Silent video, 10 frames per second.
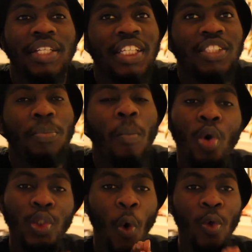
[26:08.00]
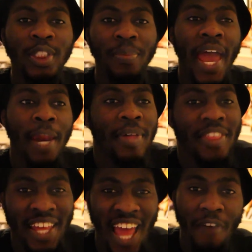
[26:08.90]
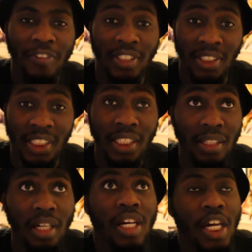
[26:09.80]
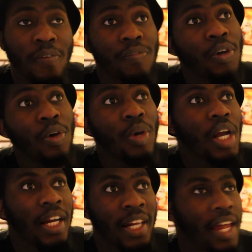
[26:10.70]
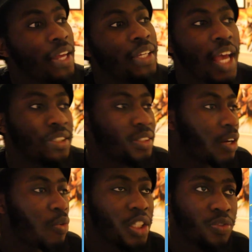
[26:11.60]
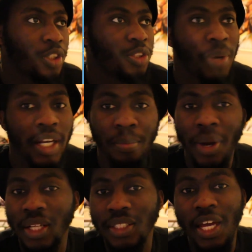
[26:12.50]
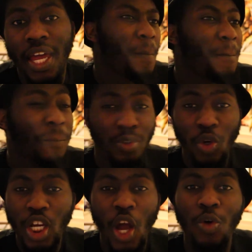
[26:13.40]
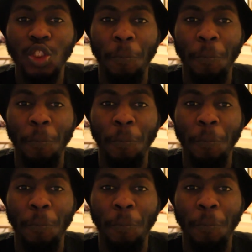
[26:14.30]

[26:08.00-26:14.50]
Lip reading: That's the most wholesome anime that I've ever seen. Even though Clannad has runs for its money, but Tonikawa is